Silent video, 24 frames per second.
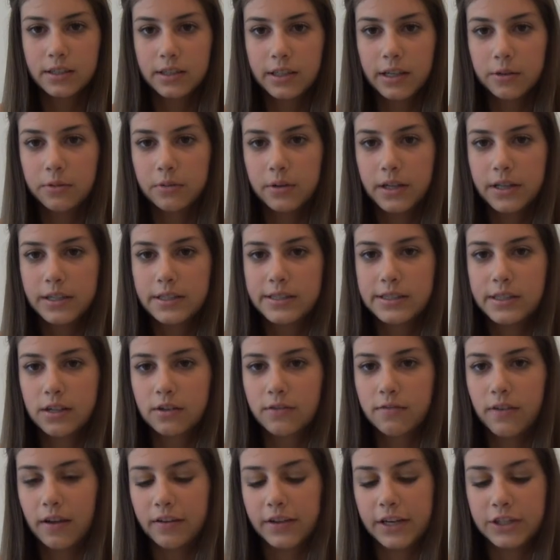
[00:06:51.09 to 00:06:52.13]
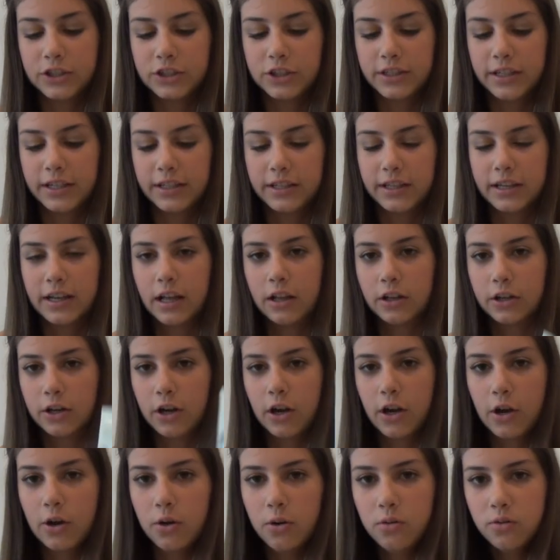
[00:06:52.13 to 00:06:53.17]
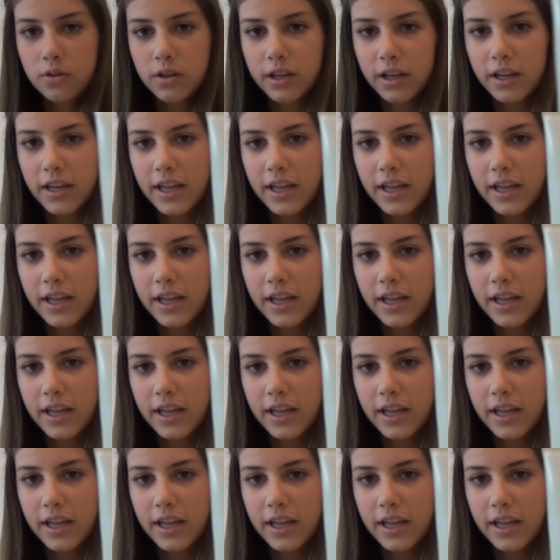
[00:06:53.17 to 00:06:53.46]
Liquid Silk Foundation in the color Oak.